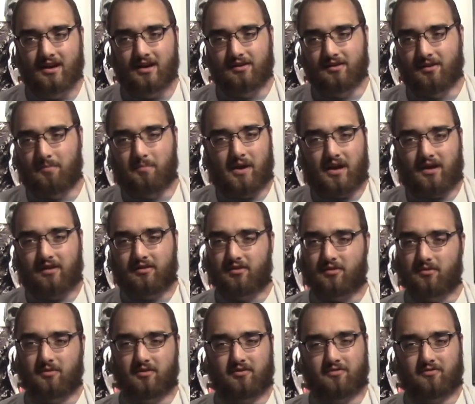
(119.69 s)
The banter
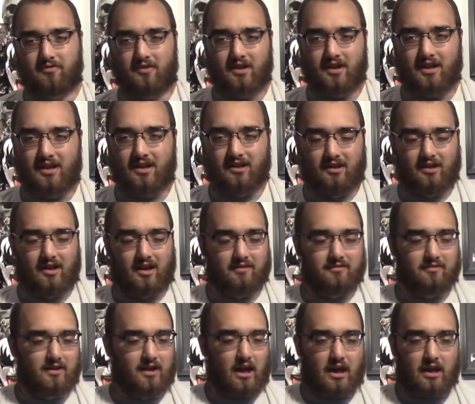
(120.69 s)
was funny, a lot
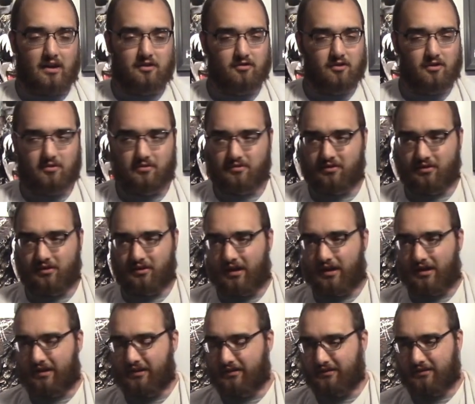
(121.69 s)
of gay jokes, a lot of